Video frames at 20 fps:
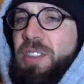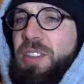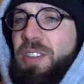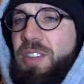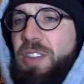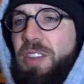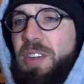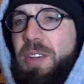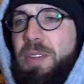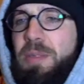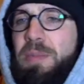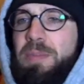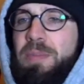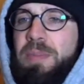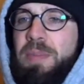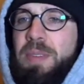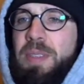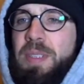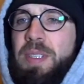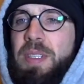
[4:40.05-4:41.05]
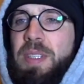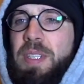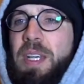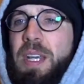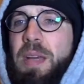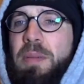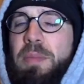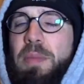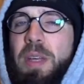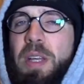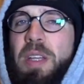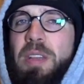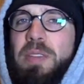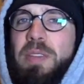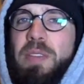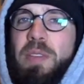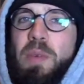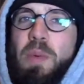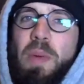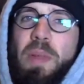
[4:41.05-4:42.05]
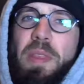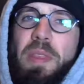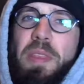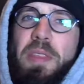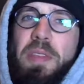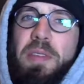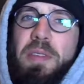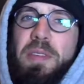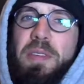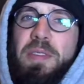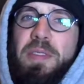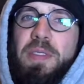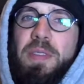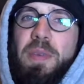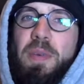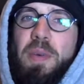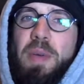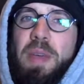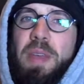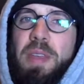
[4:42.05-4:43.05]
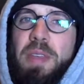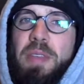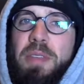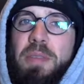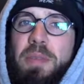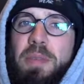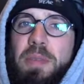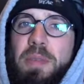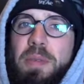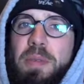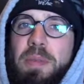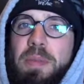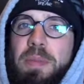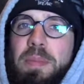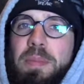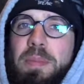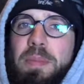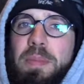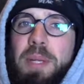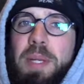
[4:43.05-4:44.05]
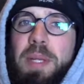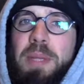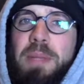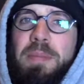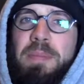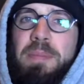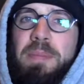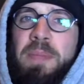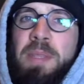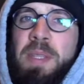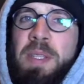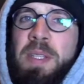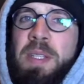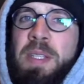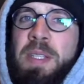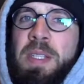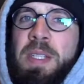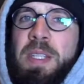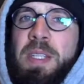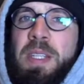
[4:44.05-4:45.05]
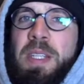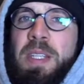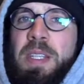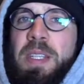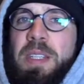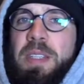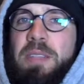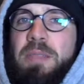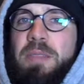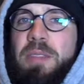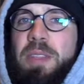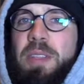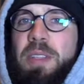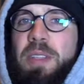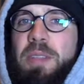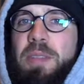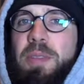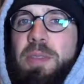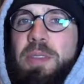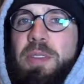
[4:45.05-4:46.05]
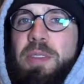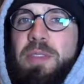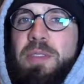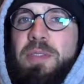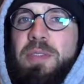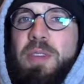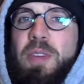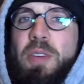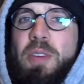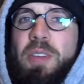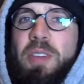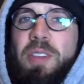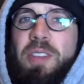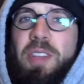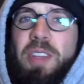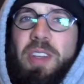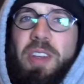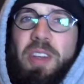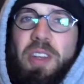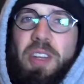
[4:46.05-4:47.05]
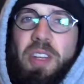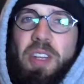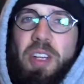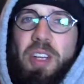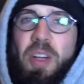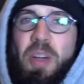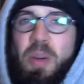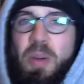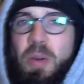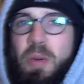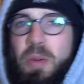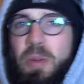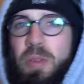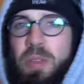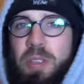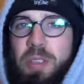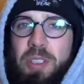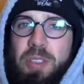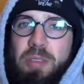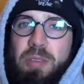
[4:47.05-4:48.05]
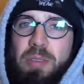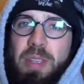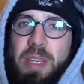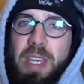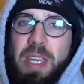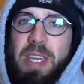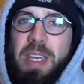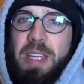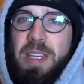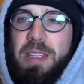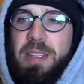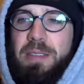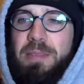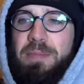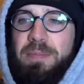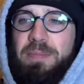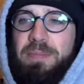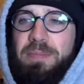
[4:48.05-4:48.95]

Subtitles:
So I'm not even 1/3 of the way through, but really when you're focusing on a goal, you can,